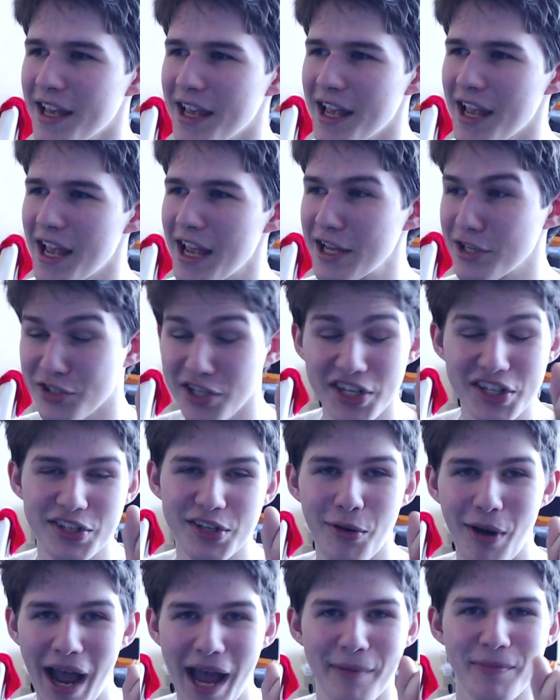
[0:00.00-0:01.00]
It just
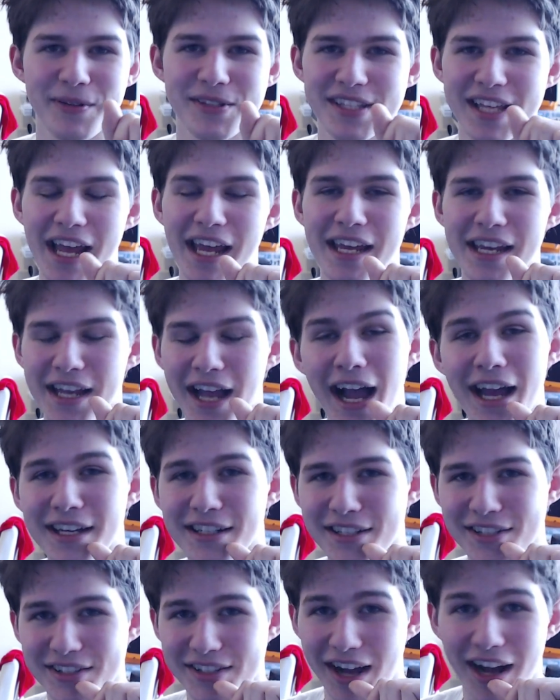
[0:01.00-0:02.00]
so happens that it kind
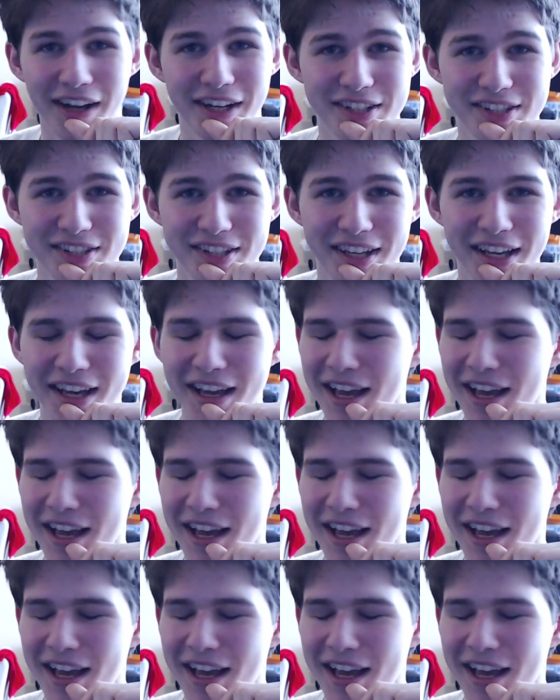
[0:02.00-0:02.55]
of sucks.